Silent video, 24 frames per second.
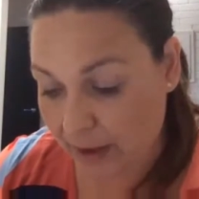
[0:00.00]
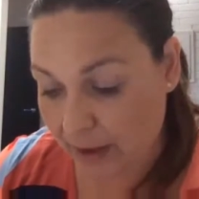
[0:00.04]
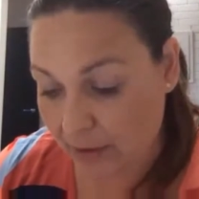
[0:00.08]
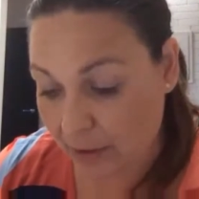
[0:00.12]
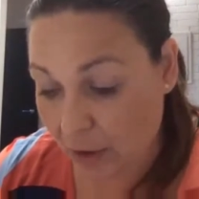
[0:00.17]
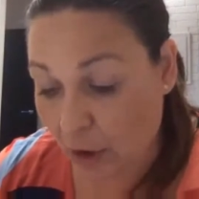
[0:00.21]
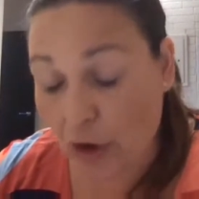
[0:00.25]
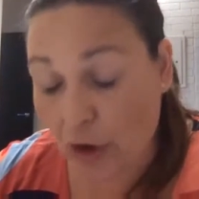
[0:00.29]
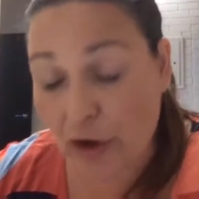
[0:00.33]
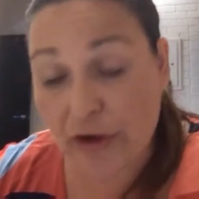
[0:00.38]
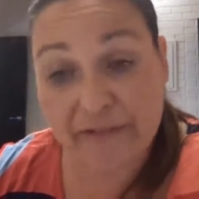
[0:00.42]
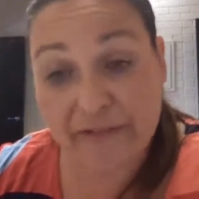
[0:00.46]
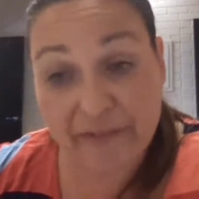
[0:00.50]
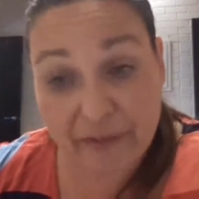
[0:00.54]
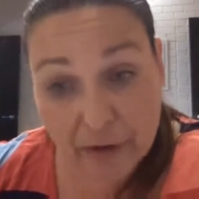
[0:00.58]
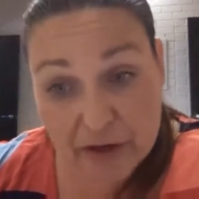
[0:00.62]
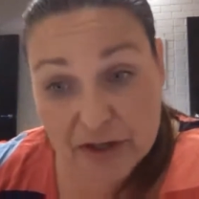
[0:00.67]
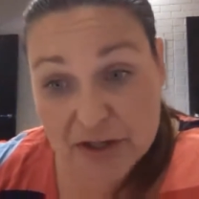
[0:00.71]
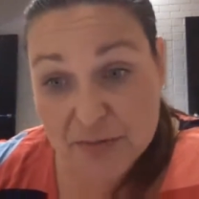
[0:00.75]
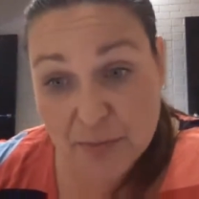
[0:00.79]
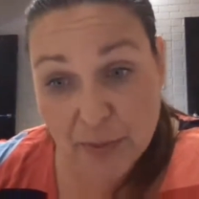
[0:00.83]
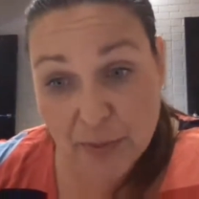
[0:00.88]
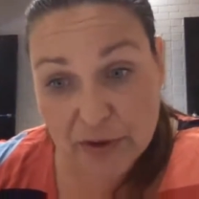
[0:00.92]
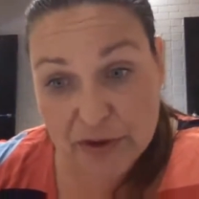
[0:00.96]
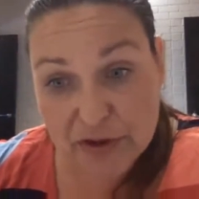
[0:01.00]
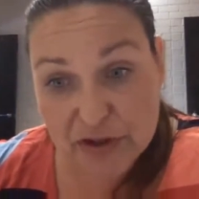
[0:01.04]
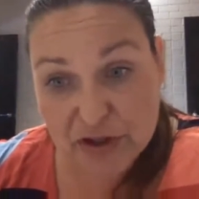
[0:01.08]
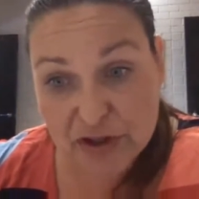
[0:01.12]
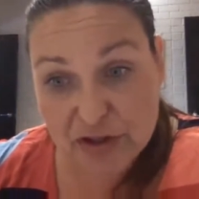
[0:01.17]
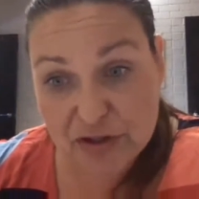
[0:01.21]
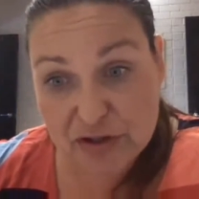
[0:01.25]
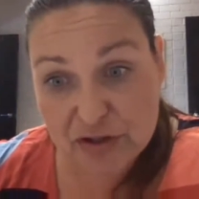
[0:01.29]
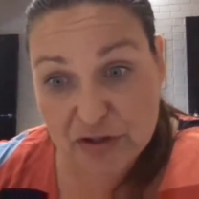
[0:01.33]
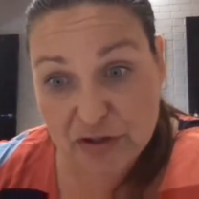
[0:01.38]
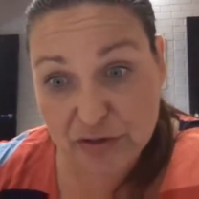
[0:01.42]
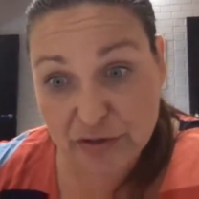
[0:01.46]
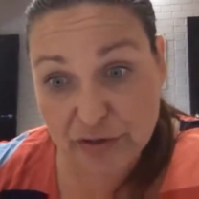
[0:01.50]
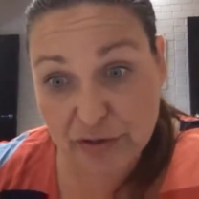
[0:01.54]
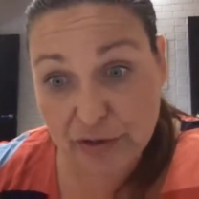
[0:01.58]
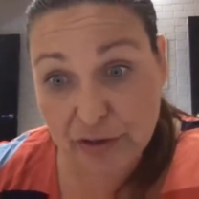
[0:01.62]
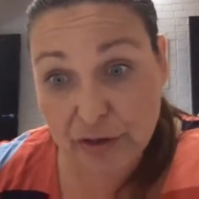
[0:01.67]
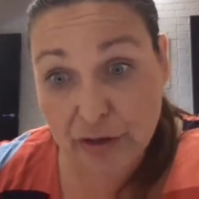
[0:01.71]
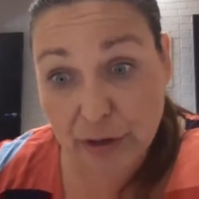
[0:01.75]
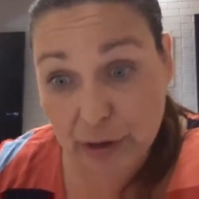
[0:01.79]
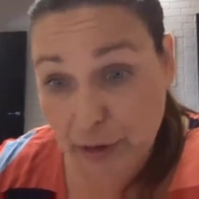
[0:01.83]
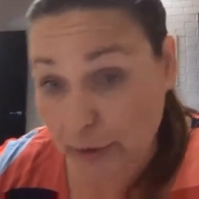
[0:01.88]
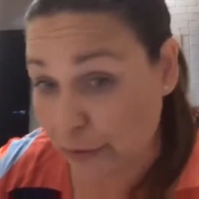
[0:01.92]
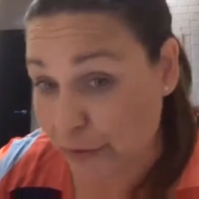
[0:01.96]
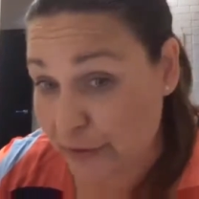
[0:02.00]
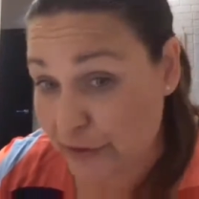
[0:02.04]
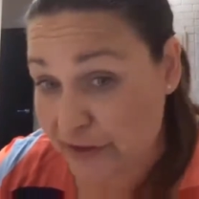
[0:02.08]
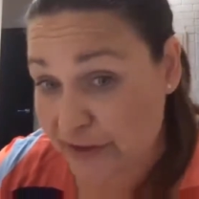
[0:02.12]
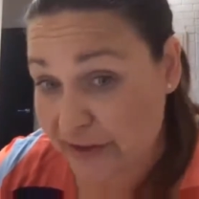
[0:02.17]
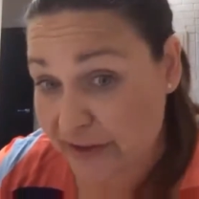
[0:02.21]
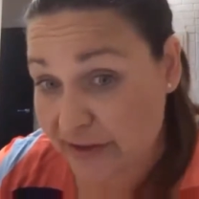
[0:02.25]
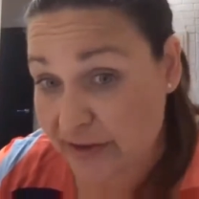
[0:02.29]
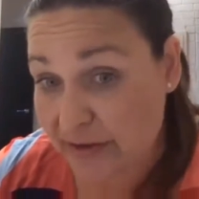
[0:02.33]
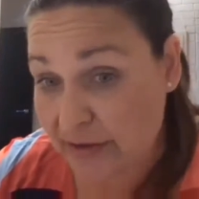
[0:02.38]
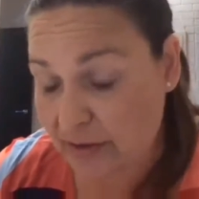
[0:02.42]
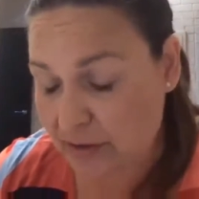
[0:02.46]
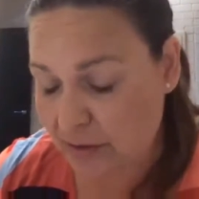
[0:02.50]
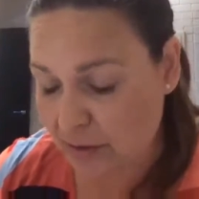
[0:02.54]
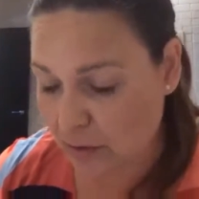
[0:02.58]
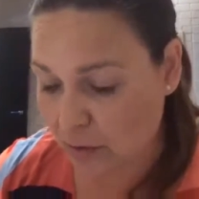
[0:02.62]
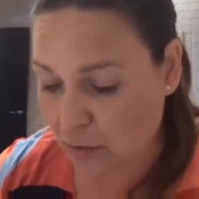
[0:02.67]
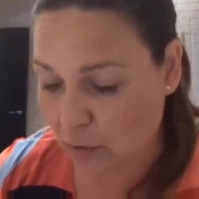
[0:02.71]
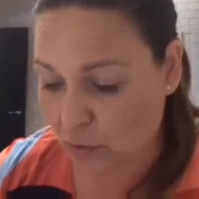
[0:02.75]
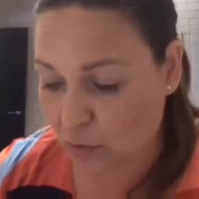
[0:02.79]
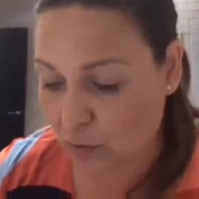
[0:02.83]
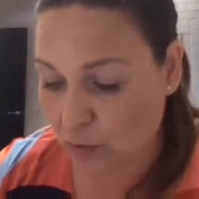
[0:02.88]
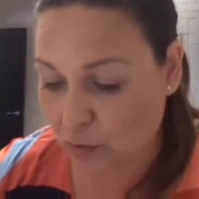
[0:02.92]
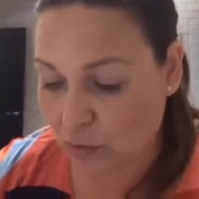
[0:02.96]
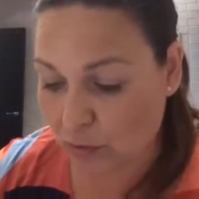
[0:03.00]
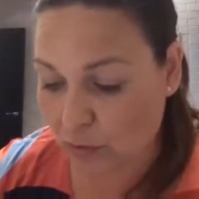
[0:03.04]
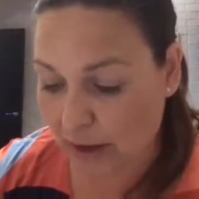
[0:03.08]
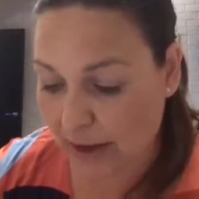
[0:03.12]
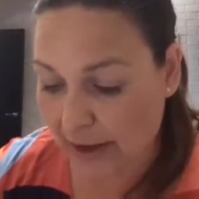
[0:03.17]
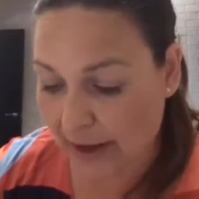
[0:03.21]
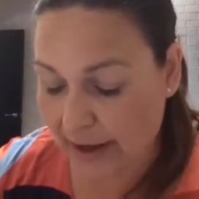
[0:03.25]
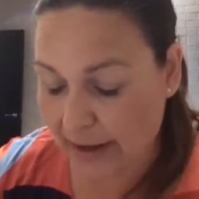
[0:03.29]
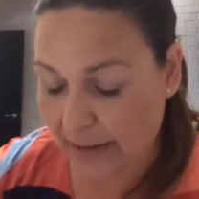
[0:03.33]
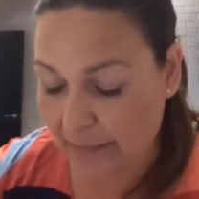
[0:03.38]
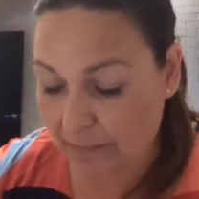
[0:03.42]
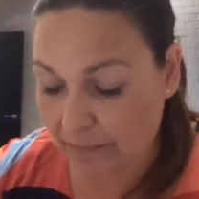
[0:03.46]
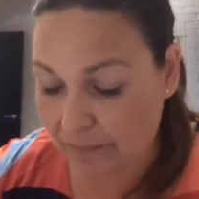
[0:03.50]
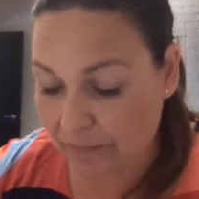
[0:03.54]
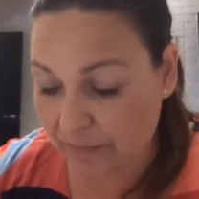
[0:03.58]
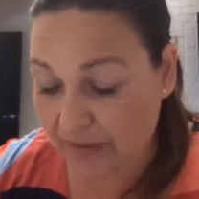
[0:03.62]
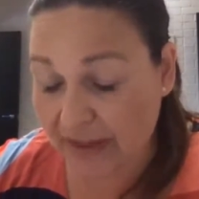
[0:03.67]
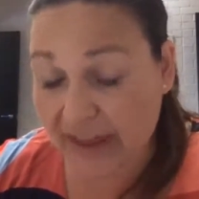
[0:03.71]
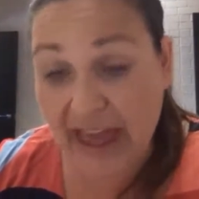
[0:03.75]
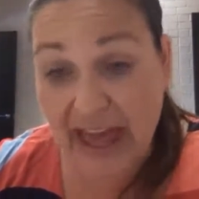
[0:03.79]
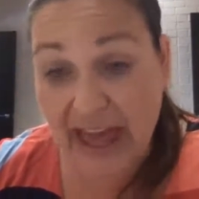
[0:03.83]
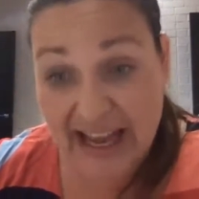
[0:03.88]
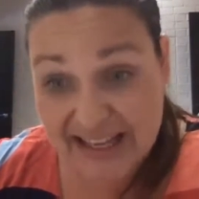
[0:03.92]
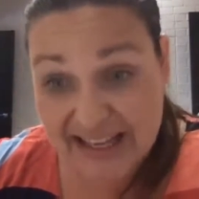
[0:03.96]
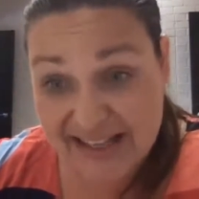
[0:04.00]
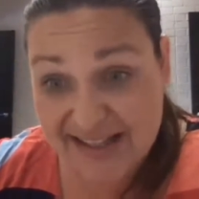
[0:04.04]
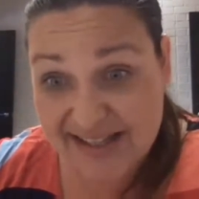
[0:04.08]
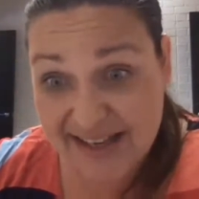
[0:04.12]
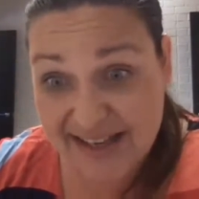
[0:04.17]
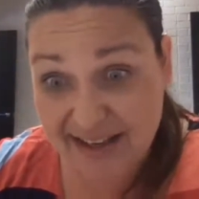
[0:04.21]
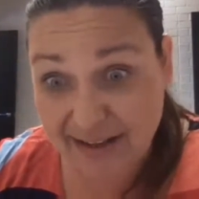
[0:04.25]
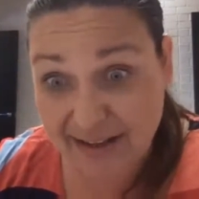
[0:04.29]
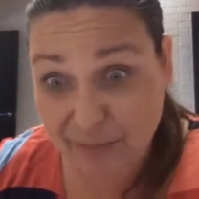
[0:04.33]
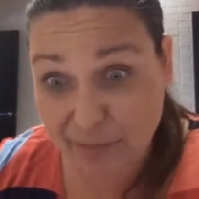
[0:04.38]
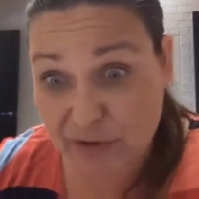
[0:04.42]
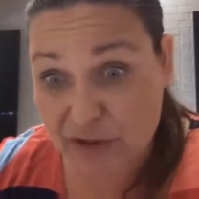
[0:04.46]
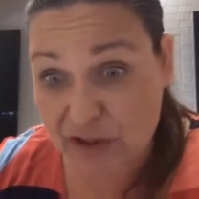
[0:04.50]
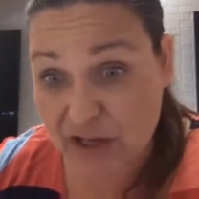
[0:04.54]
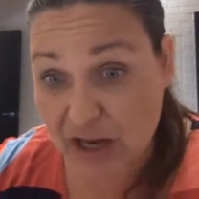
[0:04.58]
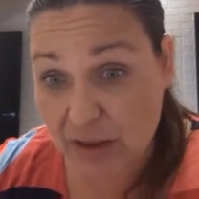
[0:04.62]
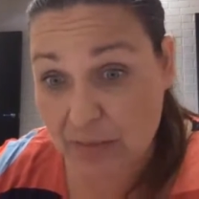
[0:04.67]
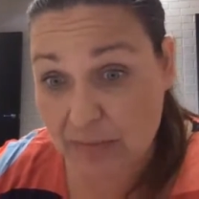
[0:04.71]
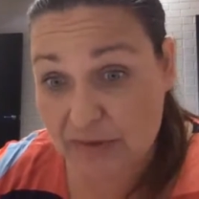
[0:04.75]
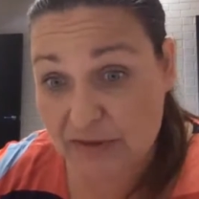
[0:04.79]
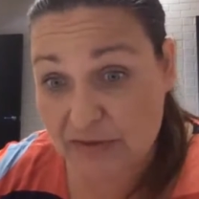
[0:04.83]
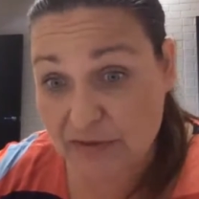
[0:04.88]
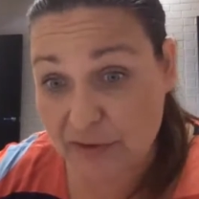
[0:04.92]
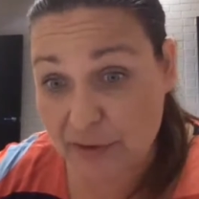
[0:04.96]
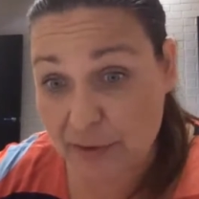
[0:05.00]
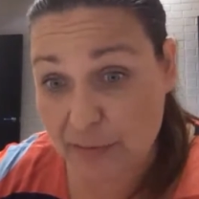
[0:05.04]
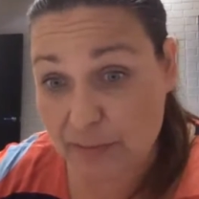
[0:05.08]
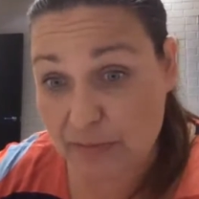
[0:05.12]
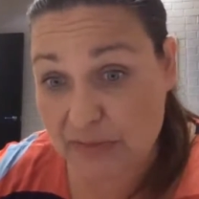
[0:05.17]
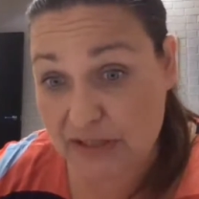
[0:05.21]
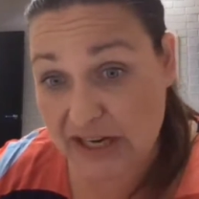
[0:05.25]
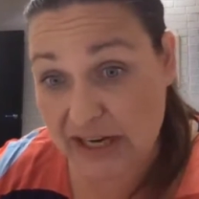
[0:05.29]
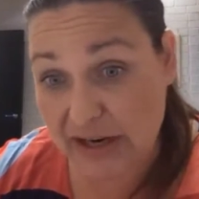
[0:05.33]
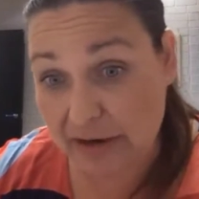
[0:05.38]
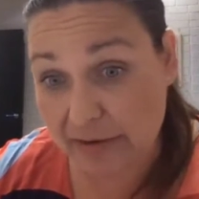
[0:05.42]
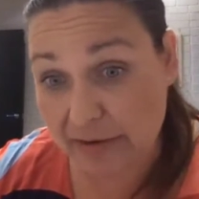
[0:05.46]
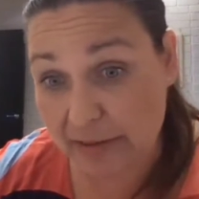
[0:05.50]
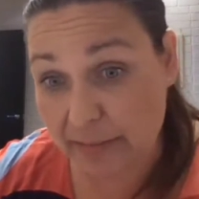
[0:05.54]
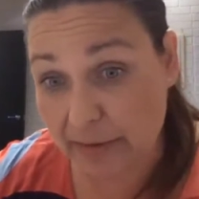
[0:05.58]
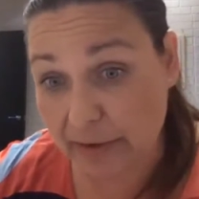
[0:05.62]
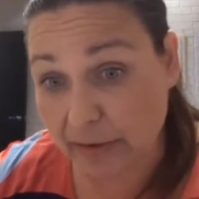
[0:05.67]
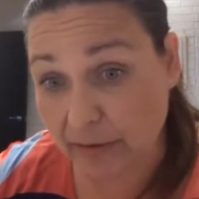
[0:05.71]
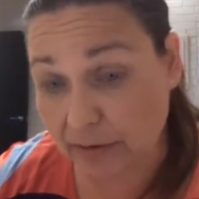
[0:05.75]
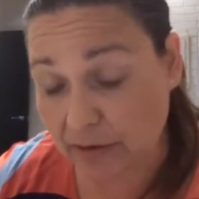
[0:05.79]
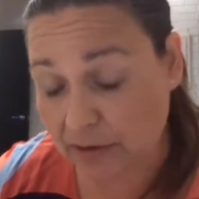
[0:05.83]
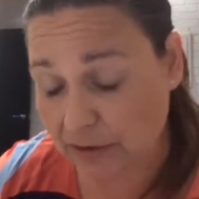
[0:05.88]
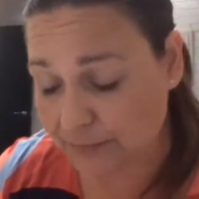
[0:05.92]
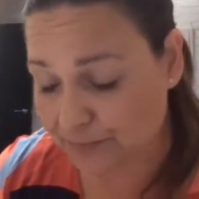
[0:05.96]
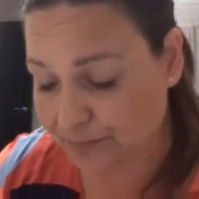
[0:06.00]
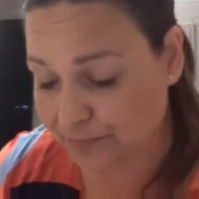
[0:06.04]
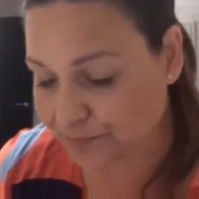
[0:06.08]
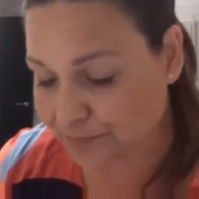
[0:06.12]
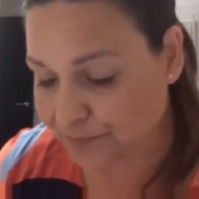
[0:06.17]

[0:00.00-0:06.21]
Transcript: overexposure to gluten or casein, which comes from dairy milk.